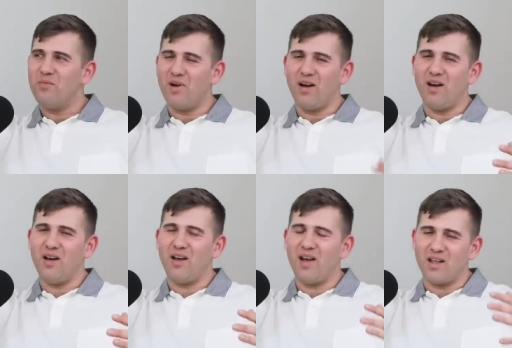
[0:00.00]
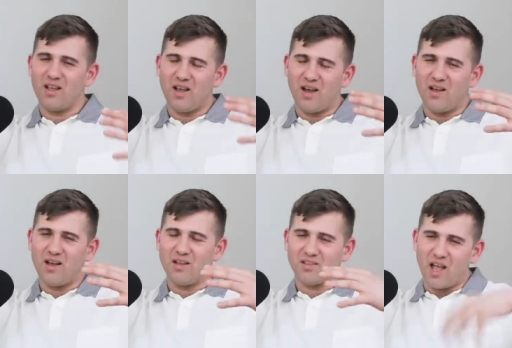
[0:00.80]
but
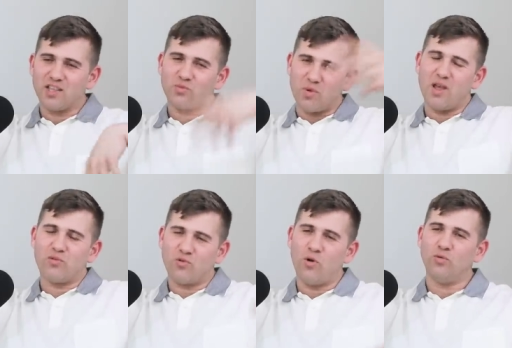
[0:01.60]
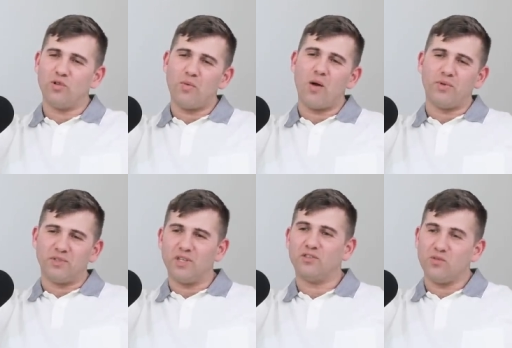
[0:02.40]
that's when I've called them up
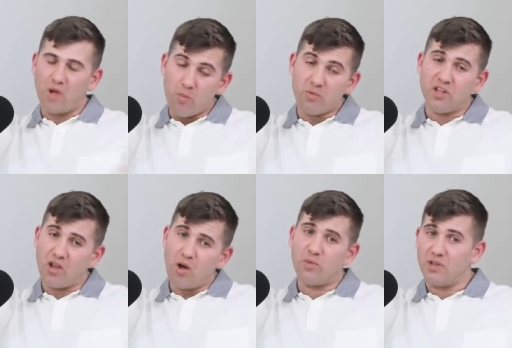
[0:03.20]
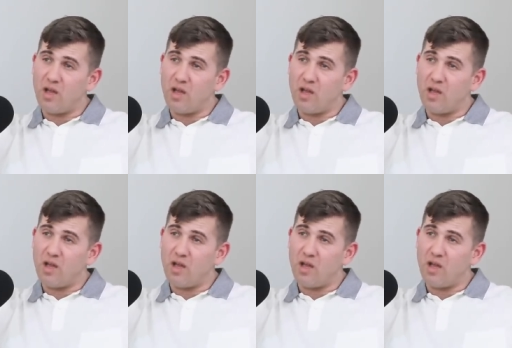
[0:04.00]
and said to them, I'm in the army